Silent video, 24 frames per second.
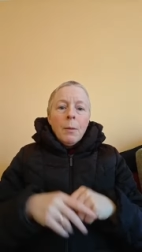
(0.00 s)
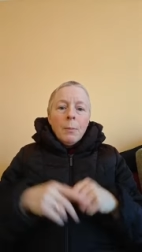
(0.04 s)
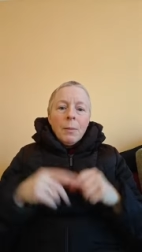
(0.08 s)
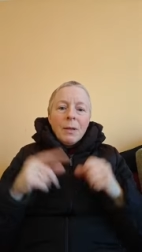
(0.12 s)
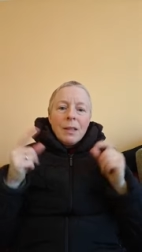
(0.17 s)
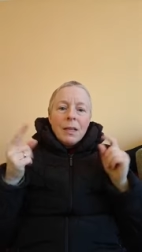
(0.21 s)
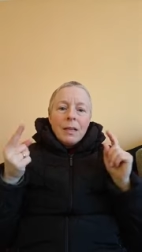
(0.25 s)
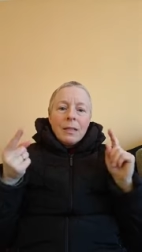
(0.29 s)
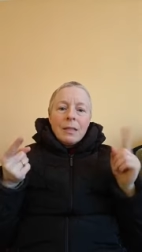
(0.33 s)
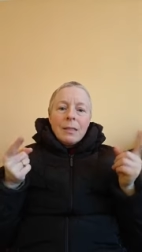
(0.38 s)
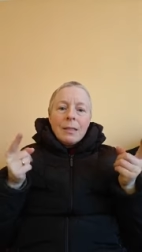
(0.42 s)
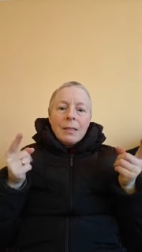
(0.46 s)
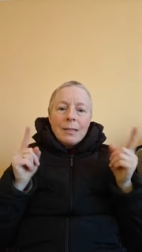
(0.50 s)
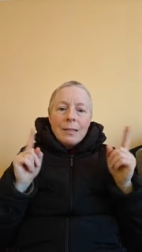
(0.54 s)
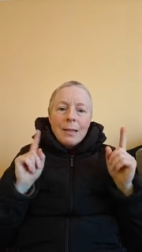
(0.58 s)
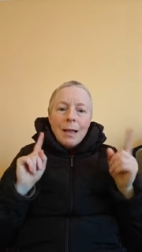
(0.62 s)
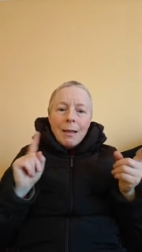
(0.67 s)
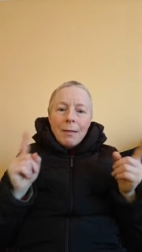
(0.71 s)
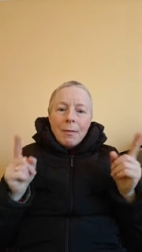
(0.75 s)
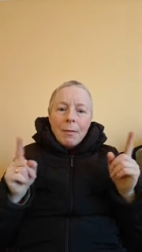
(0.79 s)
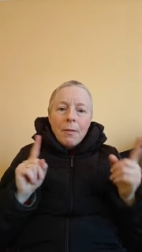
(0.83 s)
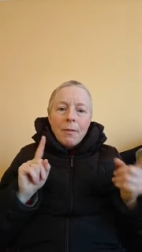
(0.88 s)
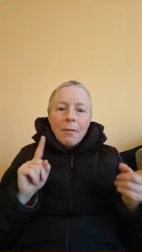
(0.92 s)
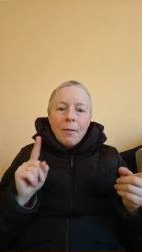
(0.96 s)
But there's
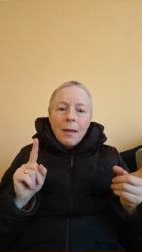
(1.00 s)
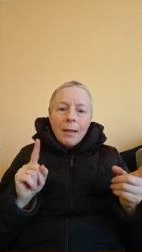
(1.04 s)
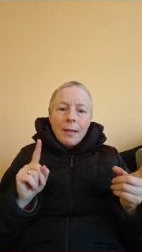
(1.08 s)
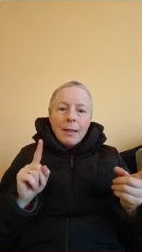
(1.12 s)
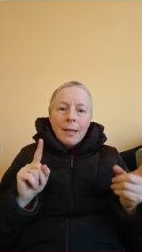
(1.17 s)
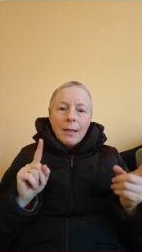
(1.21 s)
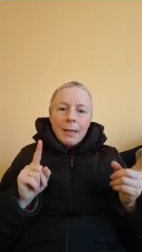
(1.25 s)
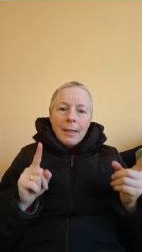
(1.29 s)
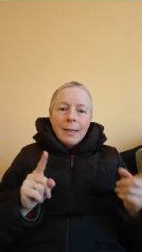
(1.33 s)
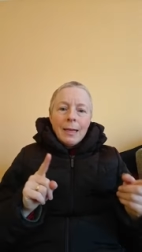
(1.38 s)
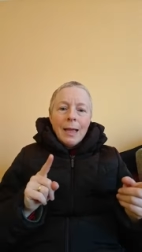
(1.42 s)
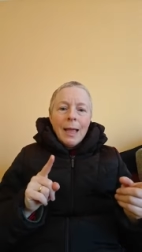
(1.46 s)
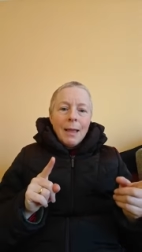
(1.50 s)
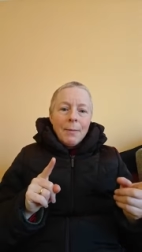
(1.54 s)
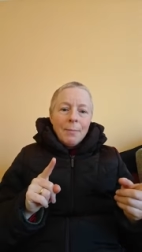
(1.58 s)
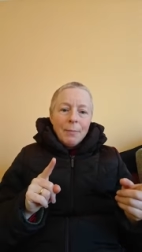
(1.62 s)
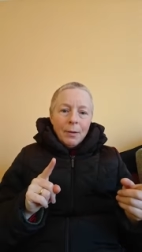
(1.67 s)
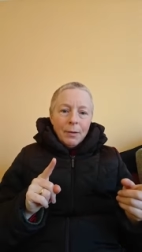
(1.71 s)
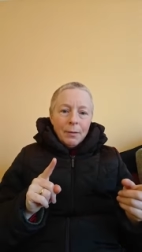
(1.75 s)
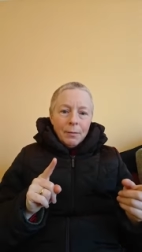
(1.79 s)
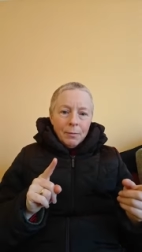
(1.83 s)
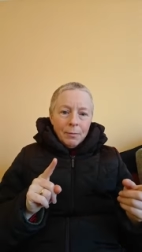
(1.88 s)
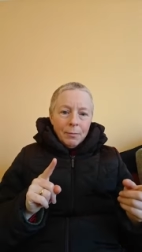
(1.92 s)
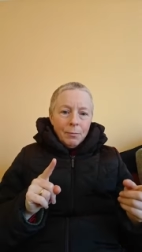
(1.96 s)
another thing that can
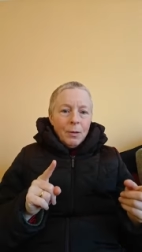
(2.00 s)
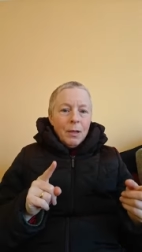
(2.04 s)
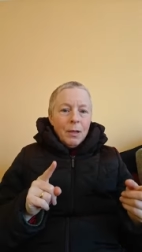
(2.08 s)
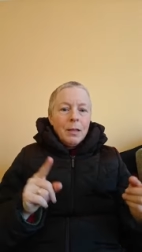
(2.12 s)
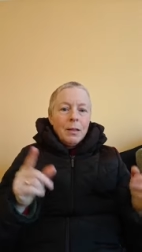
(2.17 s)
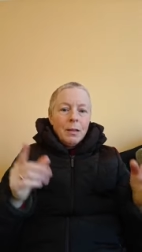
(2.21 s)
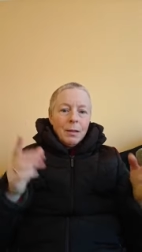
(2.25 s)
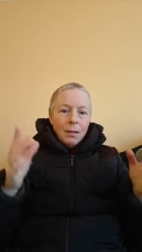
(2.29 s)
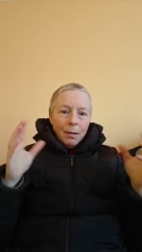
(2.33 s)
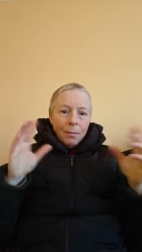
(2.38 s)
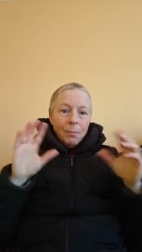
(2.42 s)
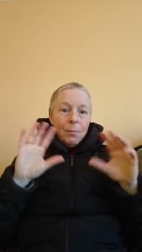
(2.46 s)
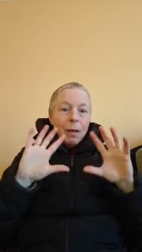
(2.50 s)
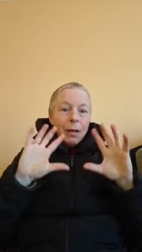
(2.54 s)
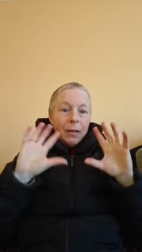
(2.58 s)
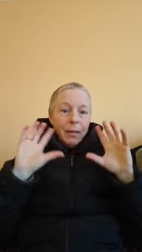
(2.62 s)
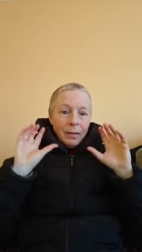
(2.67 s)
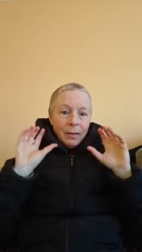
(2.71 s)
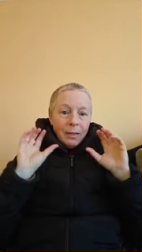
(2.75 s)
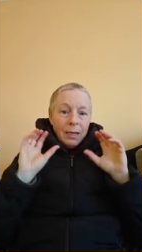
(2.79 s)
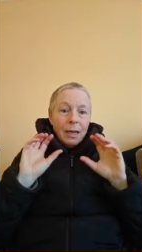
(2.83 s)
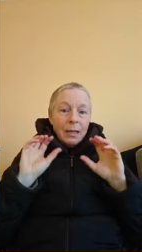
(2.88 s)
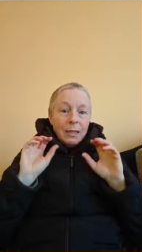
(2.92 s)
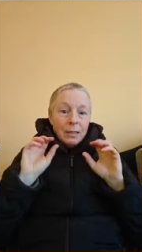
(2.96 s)
happen when the
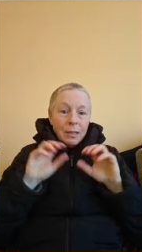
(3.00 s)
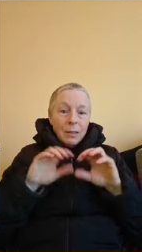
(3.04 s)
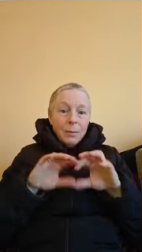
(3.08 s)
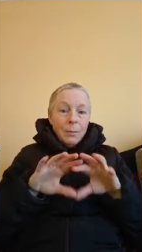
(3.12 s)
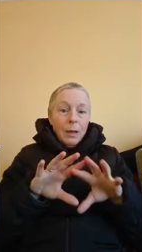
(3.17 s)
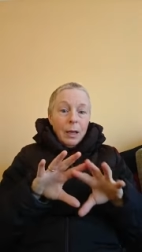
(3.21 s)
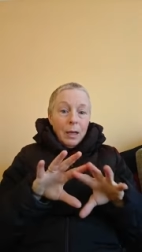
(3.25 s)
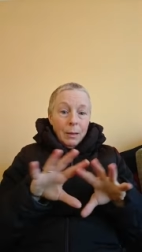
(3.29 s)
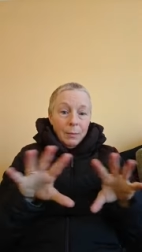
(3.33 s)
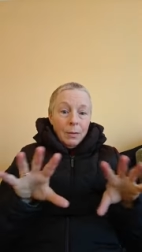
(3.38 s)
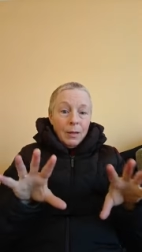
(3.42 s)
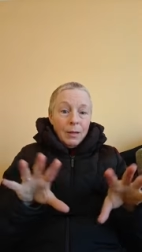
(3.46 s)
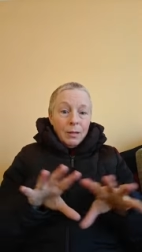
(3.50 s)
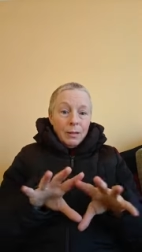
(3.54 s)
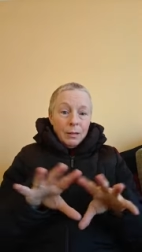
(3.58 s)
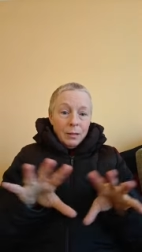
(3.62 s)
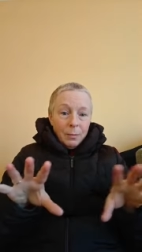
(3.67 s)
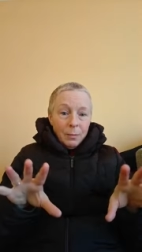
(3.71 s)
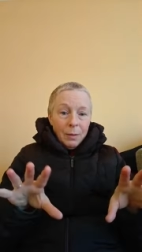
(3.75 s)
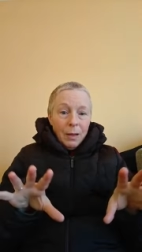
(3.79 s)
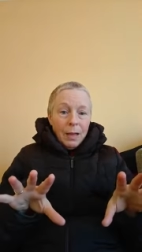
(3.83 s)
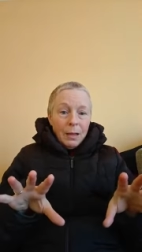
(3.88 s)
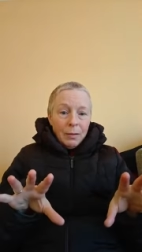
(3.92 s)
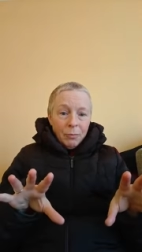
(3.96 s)
mother takes the baby into
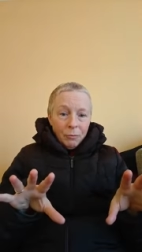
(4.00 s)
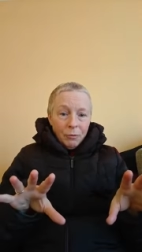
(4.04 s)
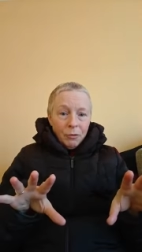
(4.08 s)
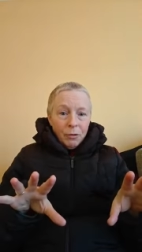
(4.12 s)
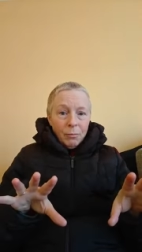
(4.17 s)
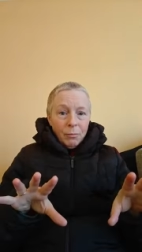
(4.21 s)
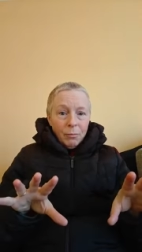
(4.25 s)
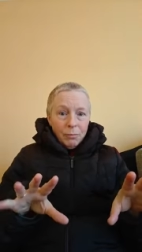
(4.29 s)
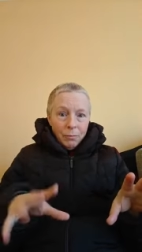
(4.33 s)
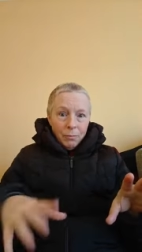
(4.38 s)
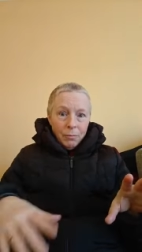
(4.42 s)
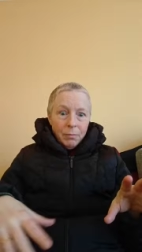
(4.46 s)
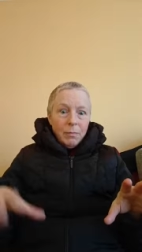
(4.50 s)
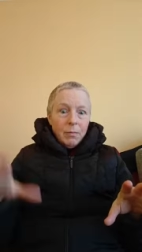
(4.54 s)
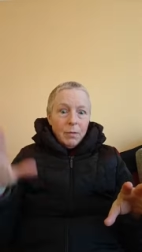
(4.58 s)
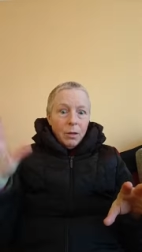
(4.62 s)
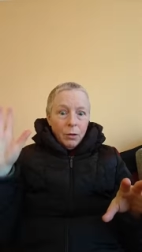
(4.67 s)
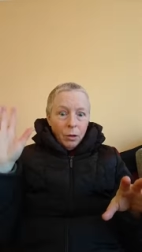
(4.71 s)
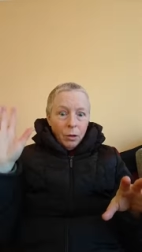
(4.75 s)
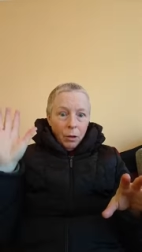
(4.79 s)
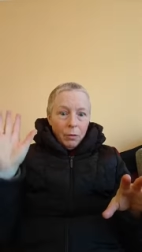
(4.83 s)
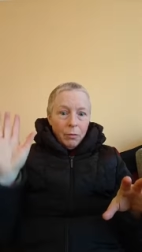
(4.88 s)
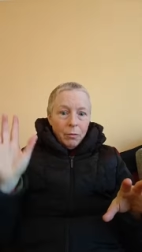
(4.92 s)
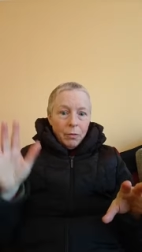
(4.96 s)
the bathroom,
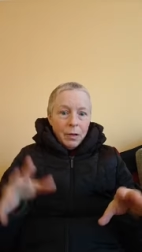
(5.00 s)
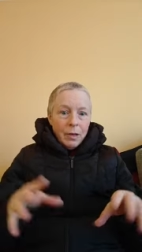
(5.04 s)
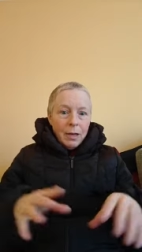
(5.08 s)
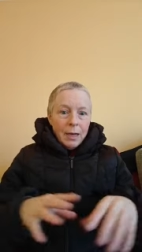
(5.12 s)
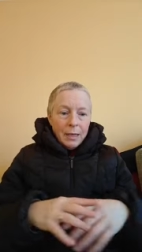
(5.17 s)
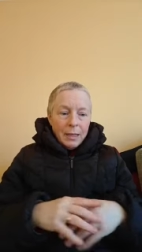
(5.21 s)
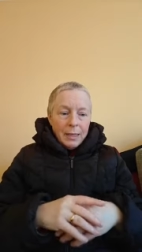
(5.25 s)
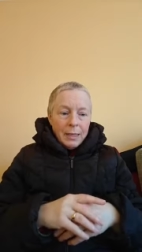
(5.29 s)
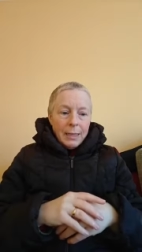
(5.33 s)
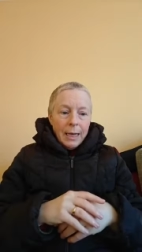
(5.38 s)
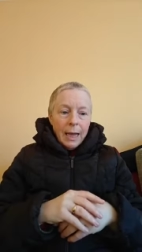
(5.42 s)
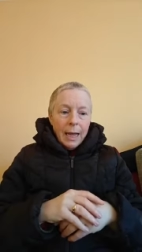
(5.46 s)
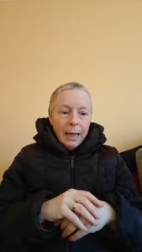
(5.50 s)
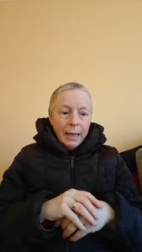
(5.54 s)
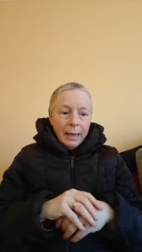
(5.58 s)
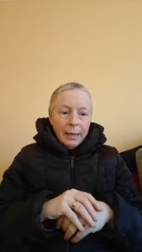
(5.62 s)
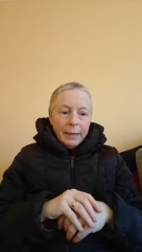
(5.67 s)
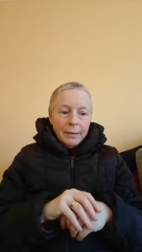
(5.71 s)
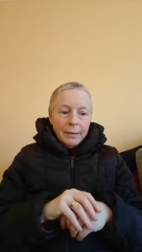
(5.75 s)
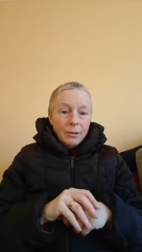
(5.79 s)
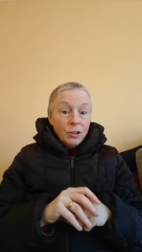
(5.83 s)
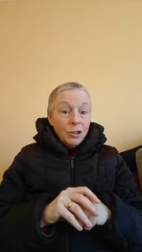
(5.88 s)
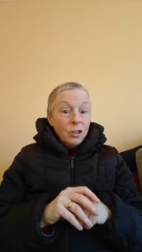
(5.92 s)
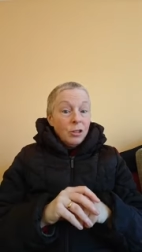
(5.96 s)
the next day.
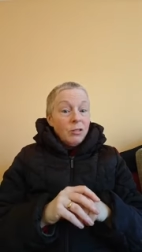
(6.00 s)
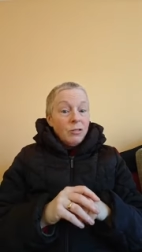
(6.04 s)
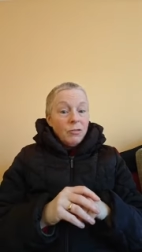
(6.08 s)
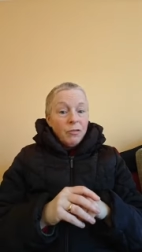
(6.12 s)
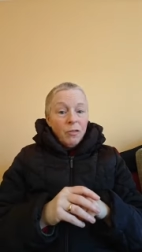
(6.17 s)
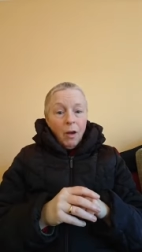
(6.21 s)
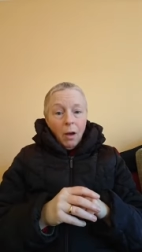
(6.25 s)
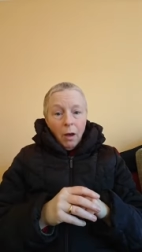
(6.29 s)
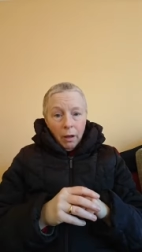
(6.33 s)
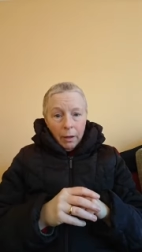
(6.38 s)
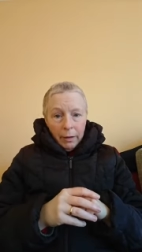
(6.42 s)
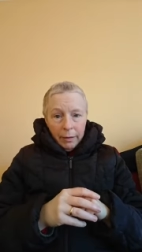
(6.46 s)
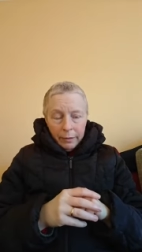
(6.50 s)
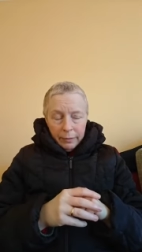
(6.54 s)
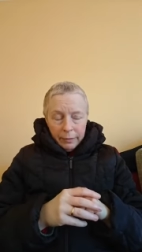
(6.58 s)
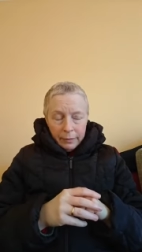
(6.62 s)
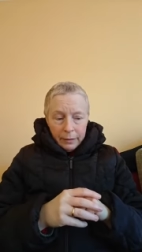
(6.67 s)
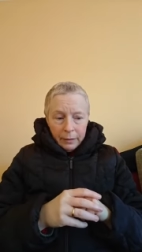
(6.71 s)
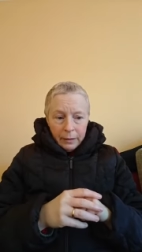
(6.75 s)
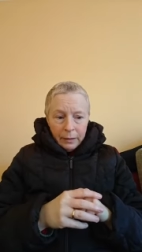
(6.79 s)
She's fine.